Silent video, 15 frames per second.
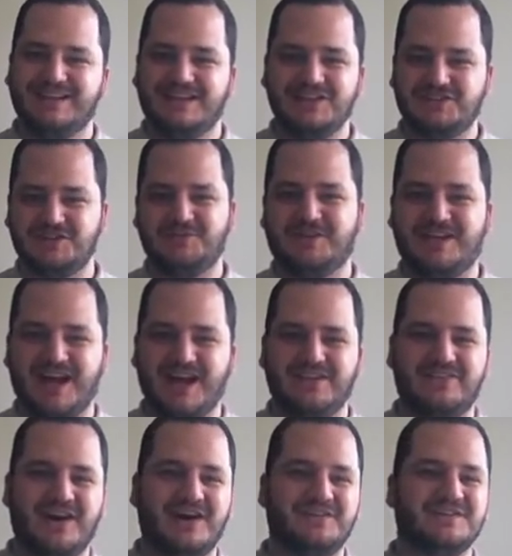it should be kind
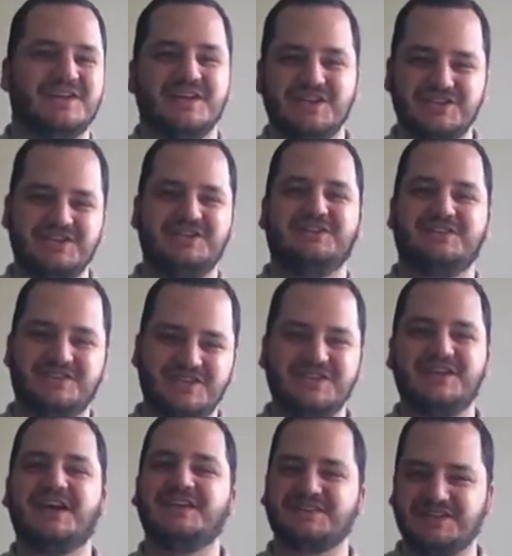of obvious. She
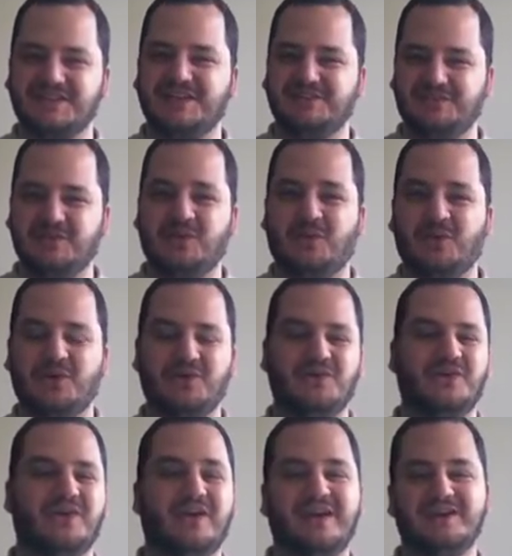does leave the
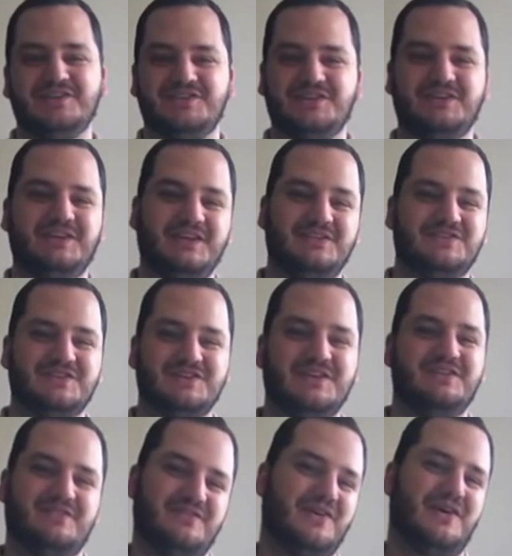order, and she leaves it
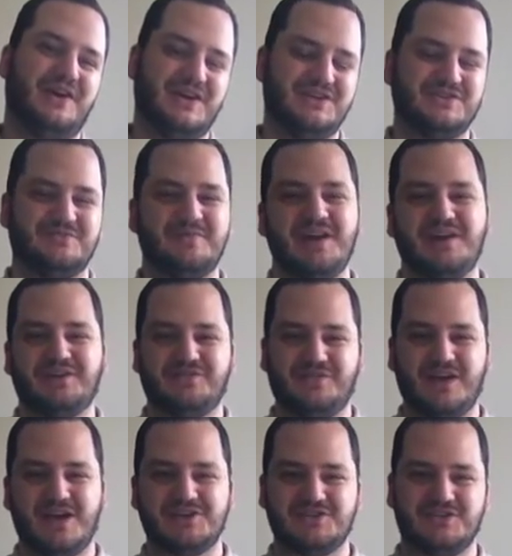in very dramatic
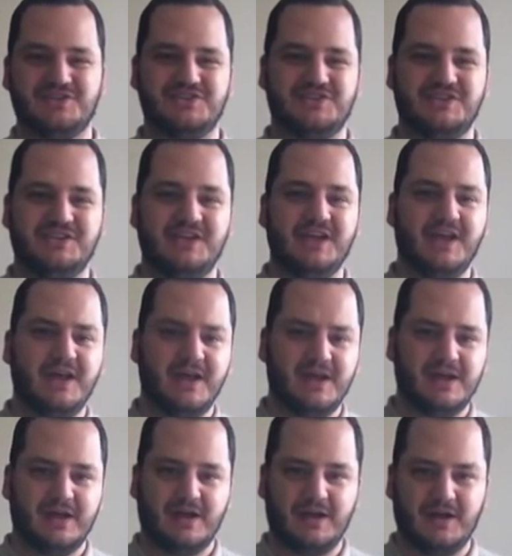fashion. She
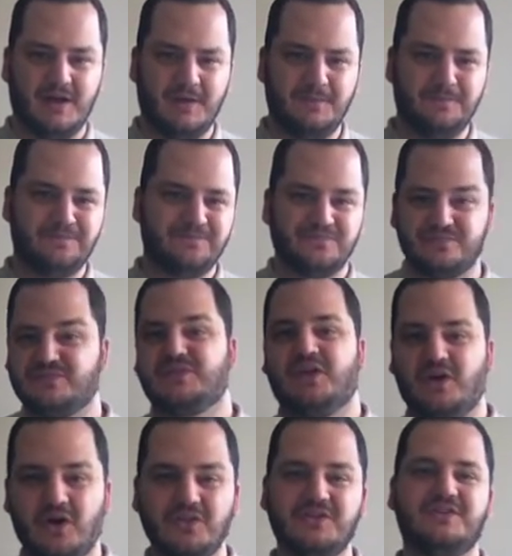
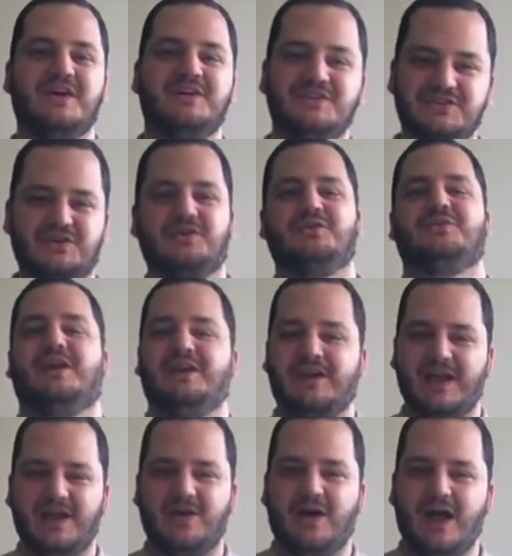all the nuns are
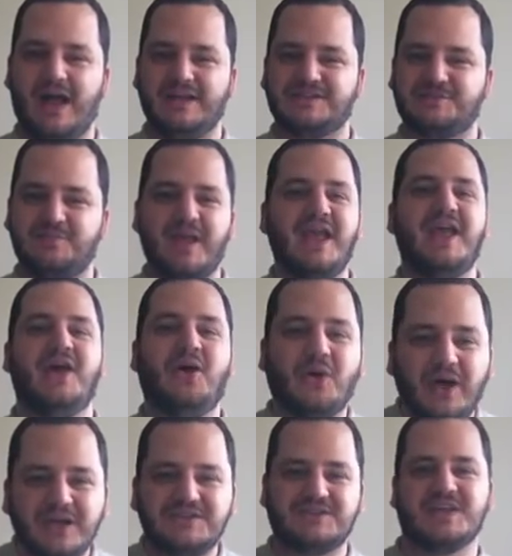like as
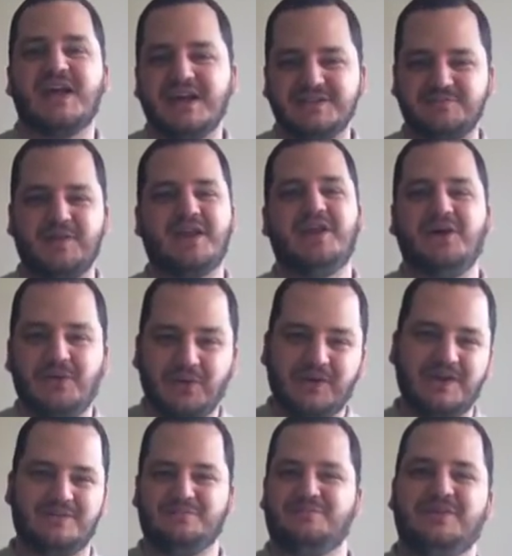pale as pale
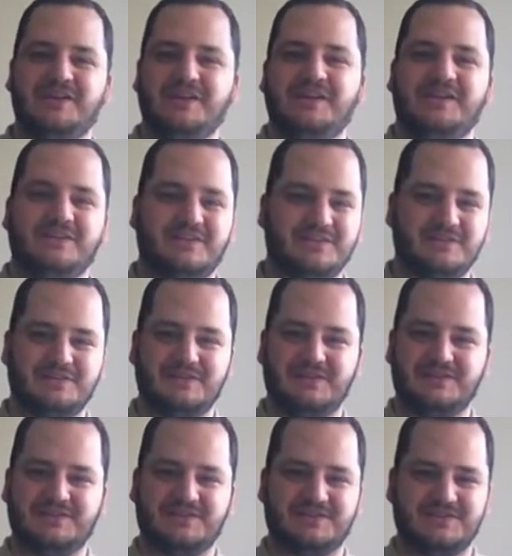can be.
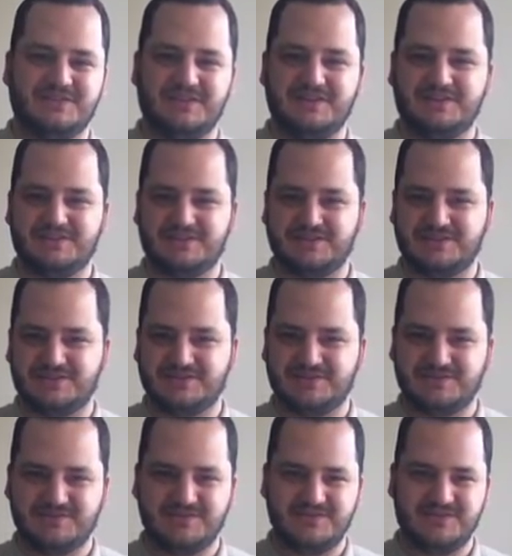It's
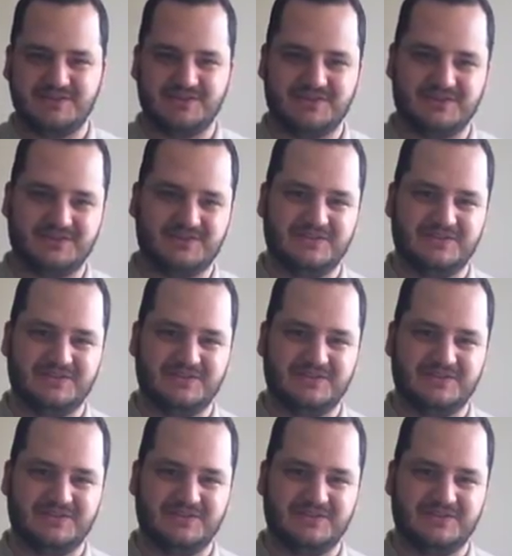you know,